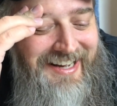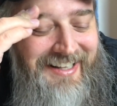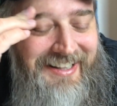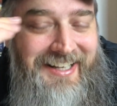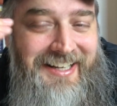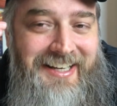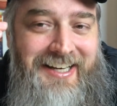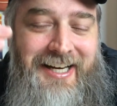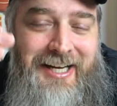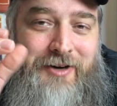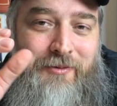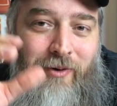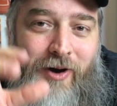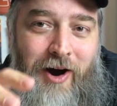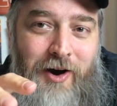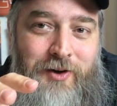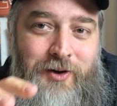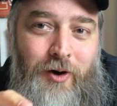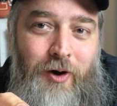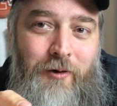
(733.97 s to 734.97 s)
the kid
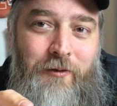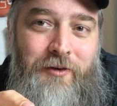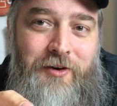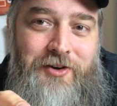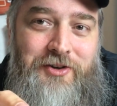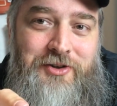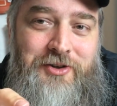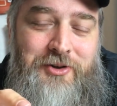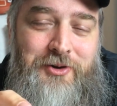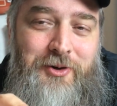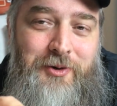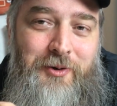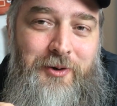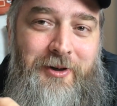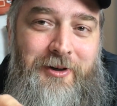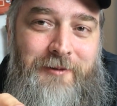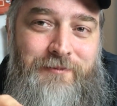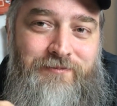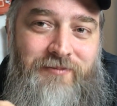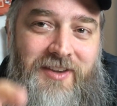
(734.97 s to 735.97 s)
walked over
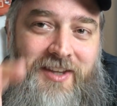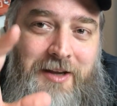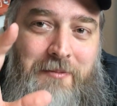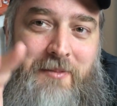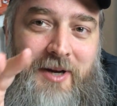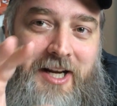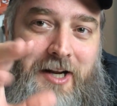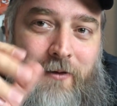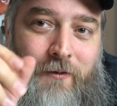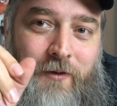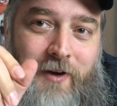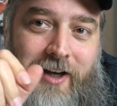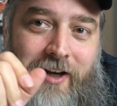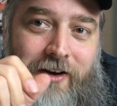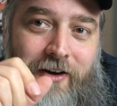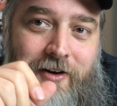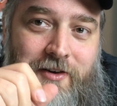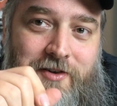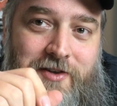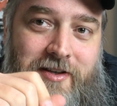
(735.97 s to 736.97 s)
to the
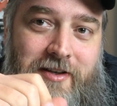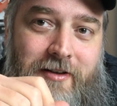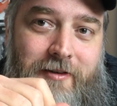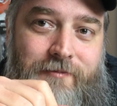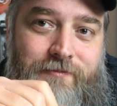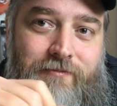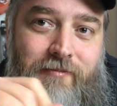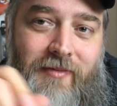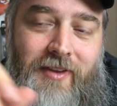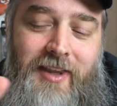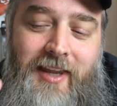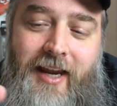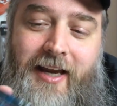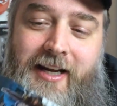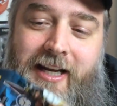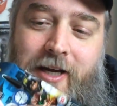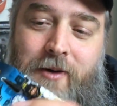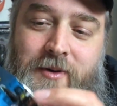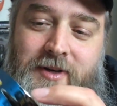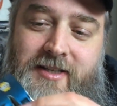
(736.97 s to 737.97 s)
minifigures,
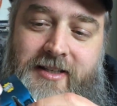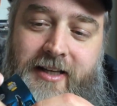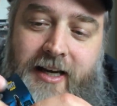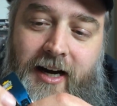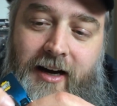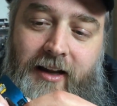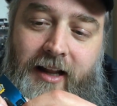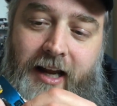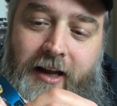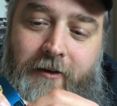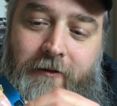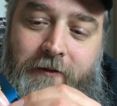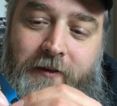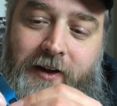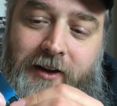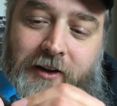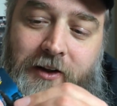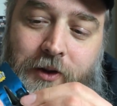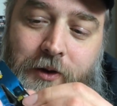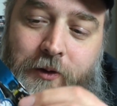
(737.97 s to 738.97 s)
and he was there like
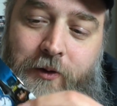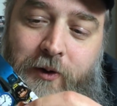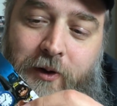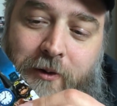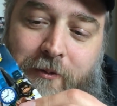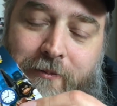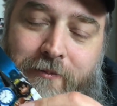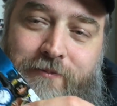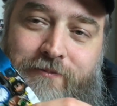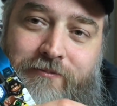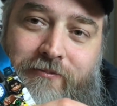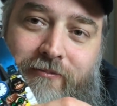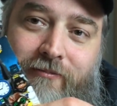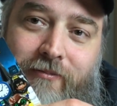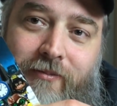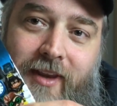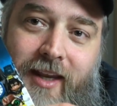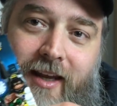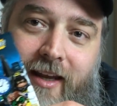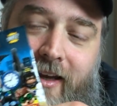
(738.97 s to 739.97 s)
feeling through them.
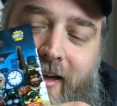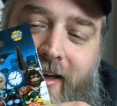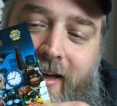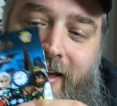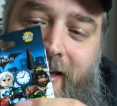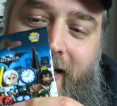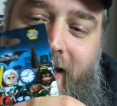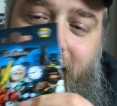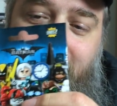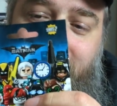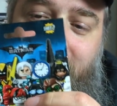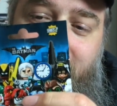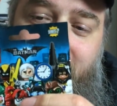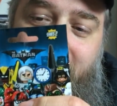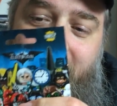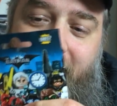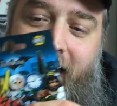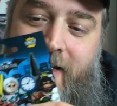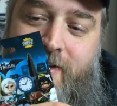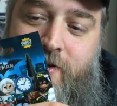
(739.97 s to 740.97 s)
And then
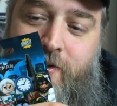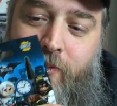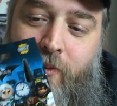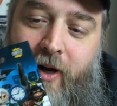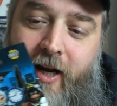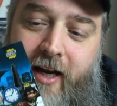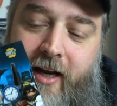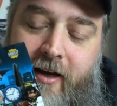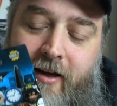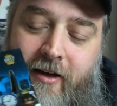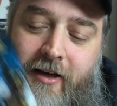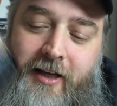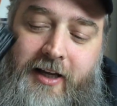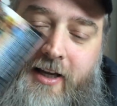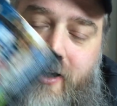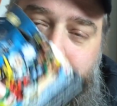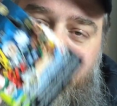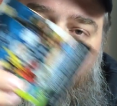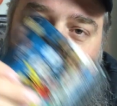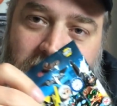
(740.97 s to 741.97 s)
he asked Rick,
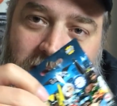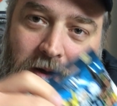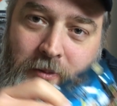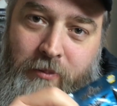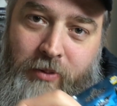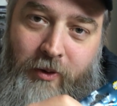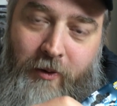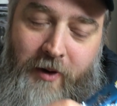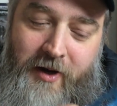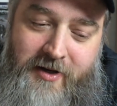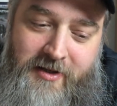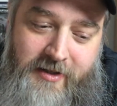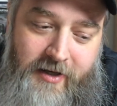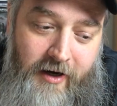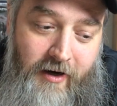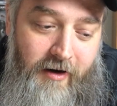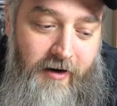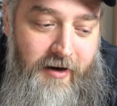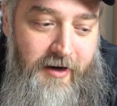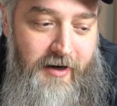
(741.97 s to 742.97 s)
he's one of the employees
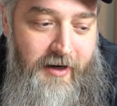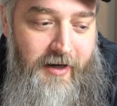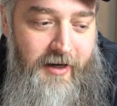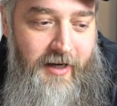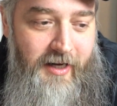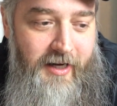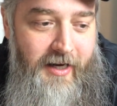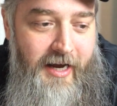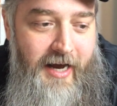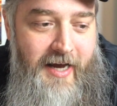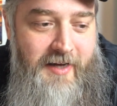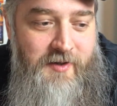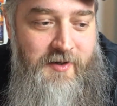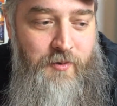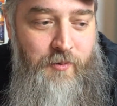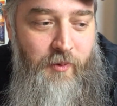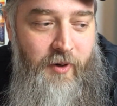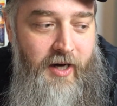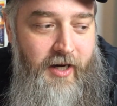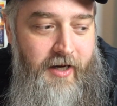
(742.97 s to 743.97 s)
there. He asked
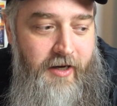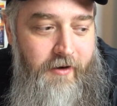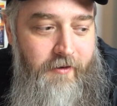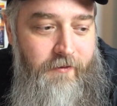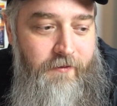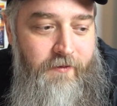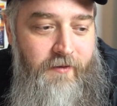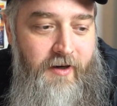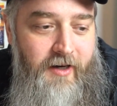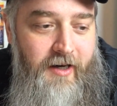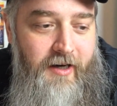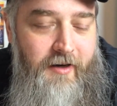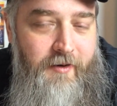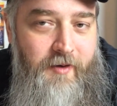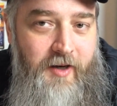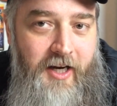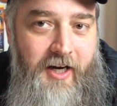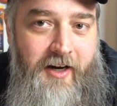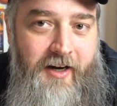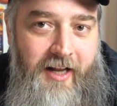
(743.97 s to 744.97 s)
Rick if uh,
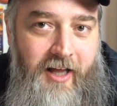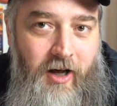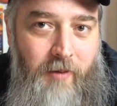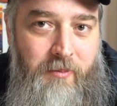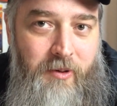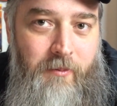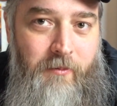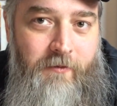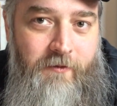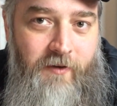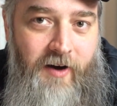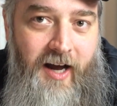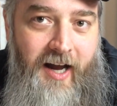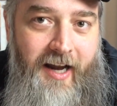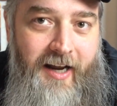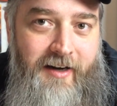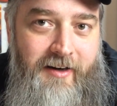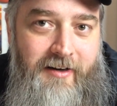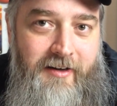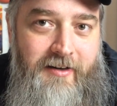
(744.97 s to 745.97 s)
he could help him
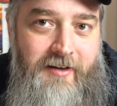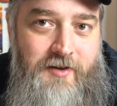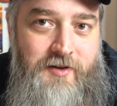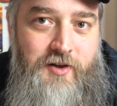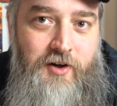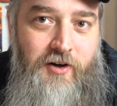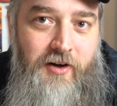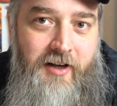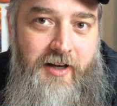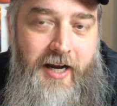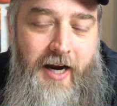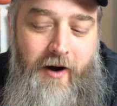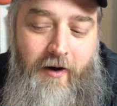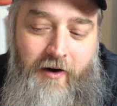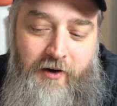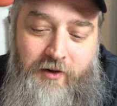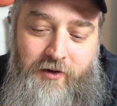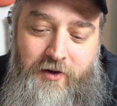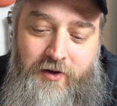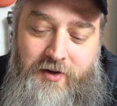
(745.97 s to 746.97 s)
find certain
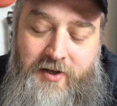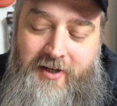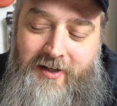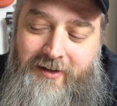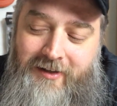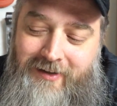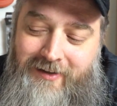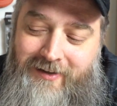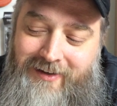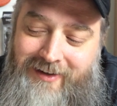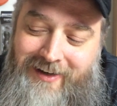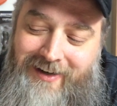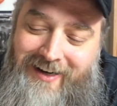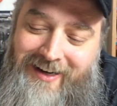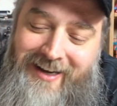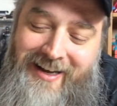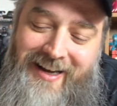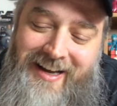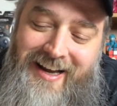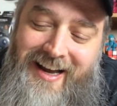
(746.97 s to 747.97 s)
characters.
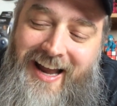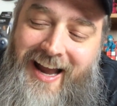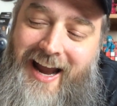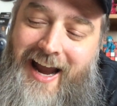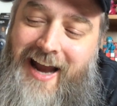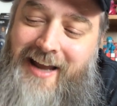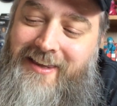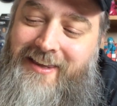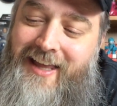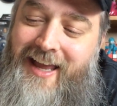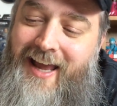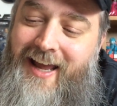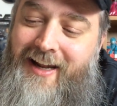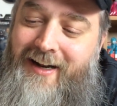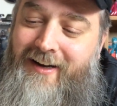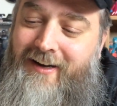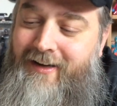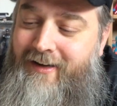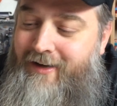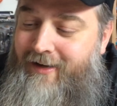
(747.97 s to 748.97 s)
and
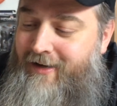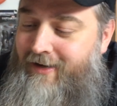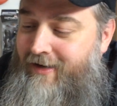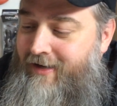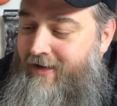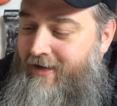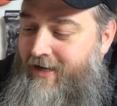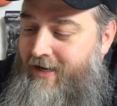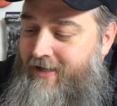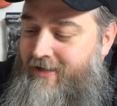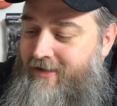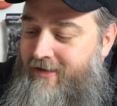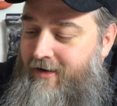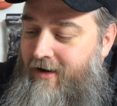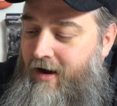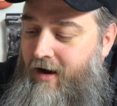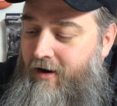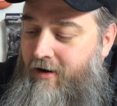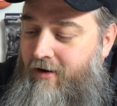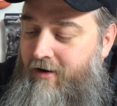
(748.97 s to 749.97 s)
then he's
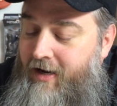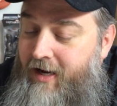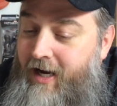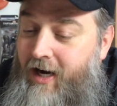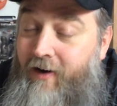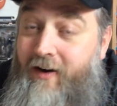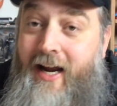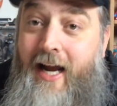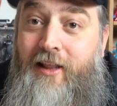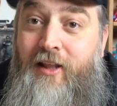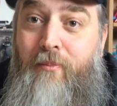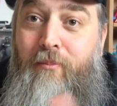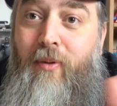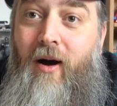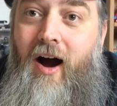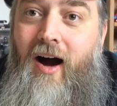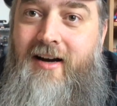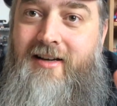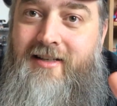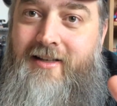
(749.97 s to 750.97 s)
not on here. He had the
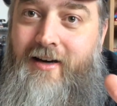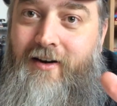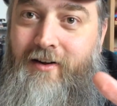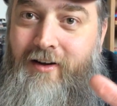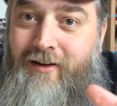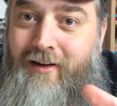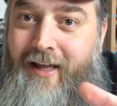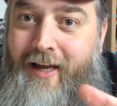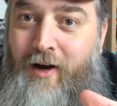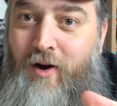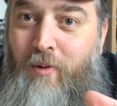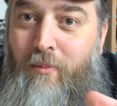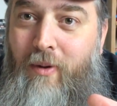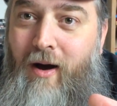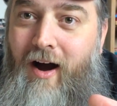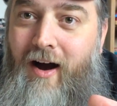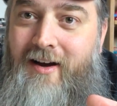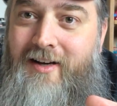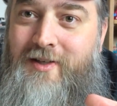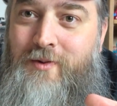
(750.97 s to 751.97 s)
box there. The Lego
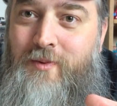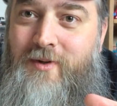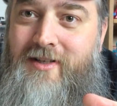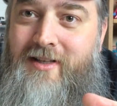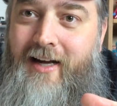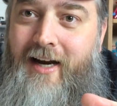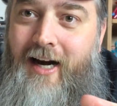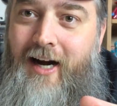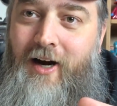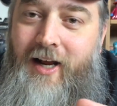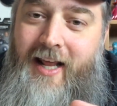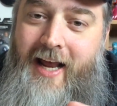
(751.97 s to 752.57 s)
box was there. It